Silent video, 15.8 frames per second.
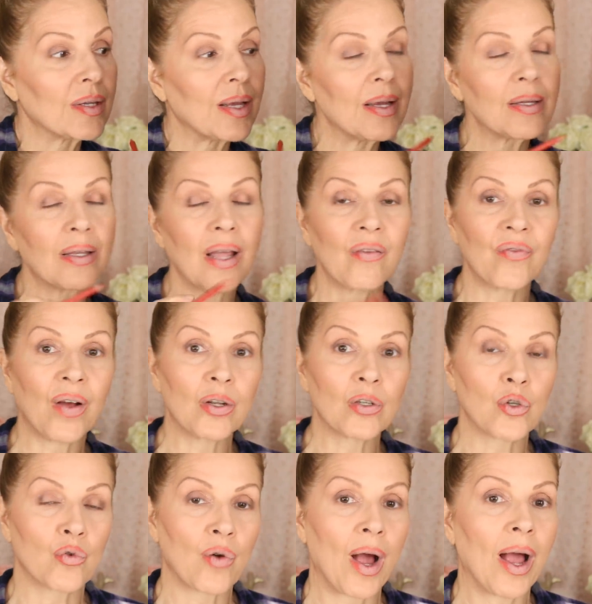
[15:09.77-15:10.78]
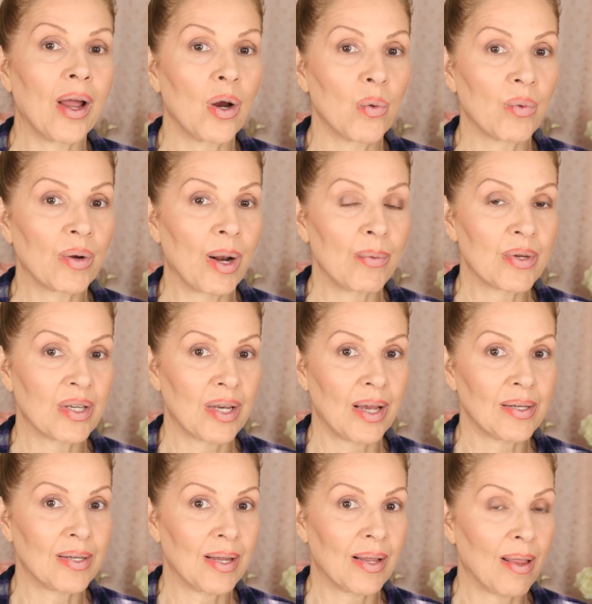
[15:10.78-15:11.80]
They, they felt drier when I was
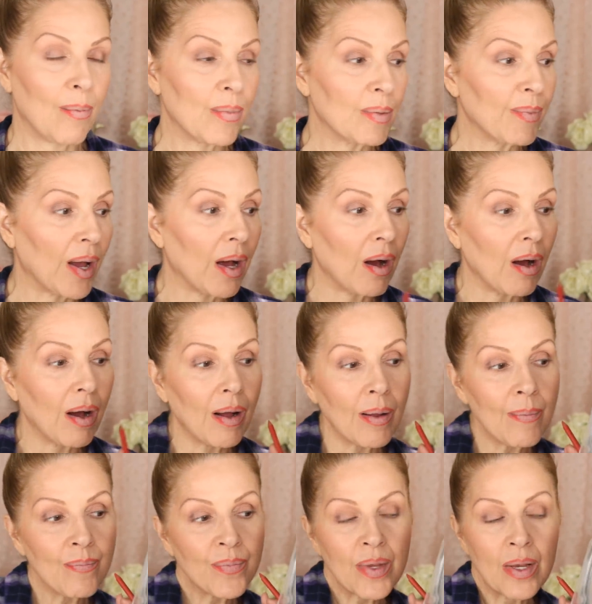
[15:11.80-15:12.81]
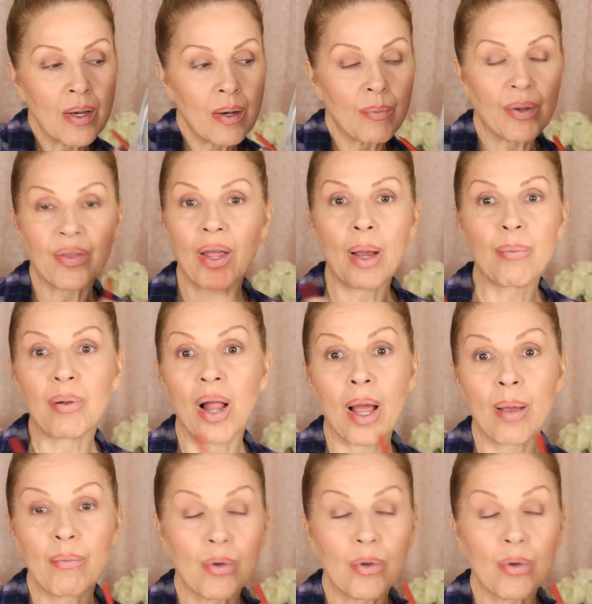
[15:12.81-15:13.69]
testing them in my haul, but they apply